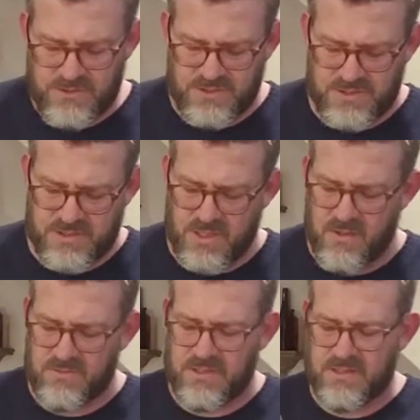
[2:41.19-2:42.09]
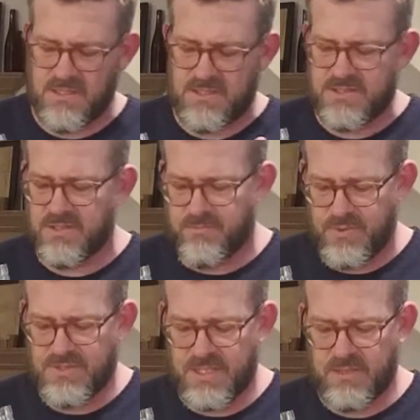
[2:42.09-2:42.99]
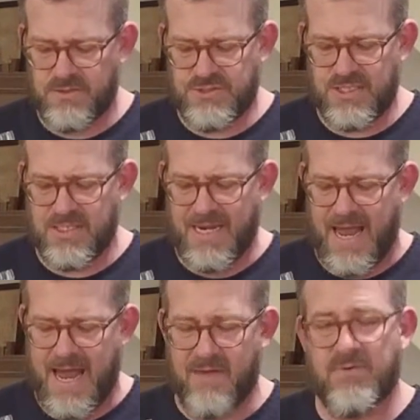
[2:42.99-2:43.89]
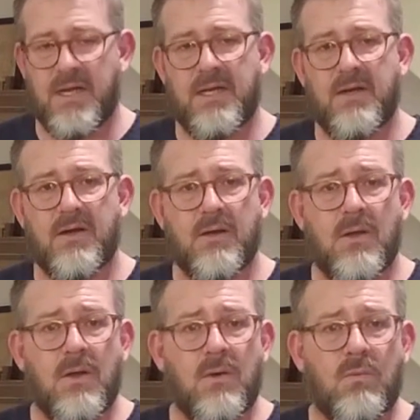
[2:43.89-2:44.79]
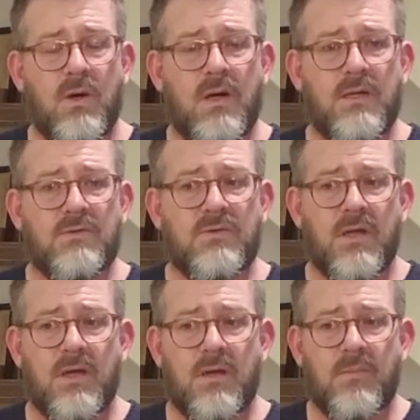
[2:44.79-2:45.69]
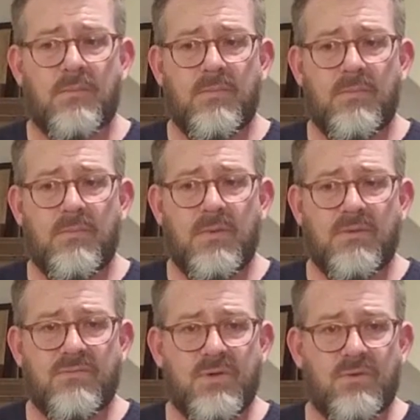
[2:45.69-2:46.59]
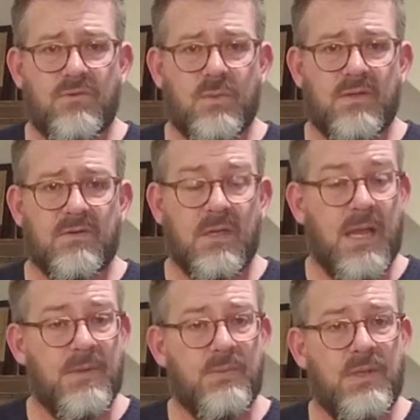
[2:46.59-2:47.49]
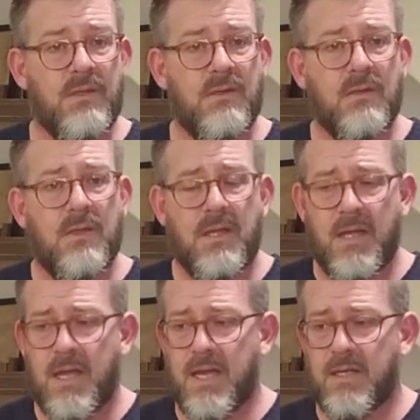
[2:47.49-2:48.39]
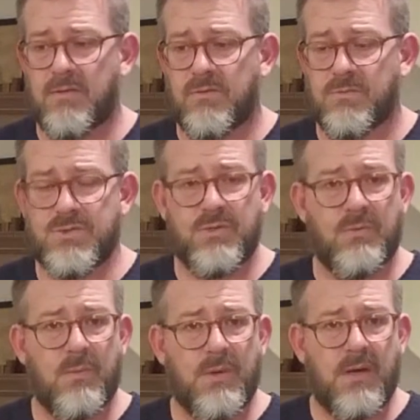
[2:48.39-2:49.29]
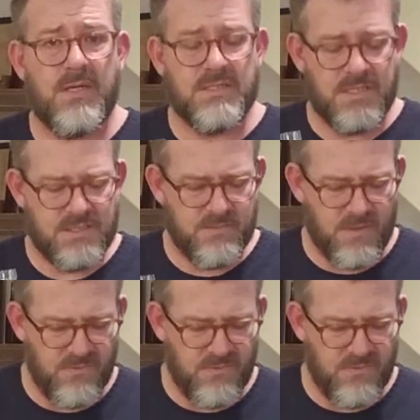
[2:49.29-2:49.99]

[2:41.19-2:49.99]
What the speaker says: Just note that this particular gin that I have right here was infused with lemon peel and some juniper berries and some other